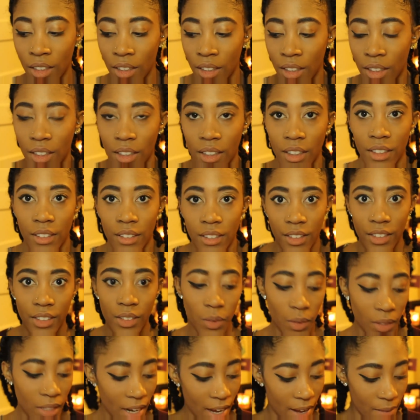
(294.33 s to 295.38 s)
And there's
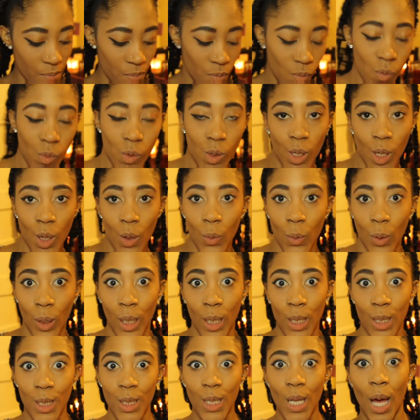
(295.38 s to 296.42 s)
one eye. So we're
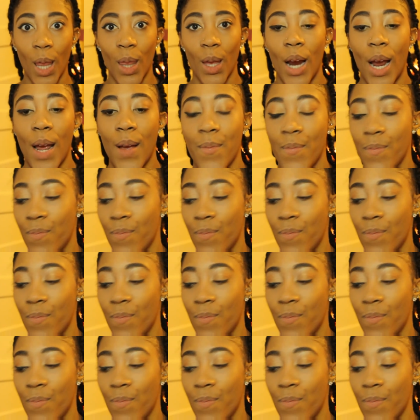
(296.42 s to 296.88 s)
going to do the other eye.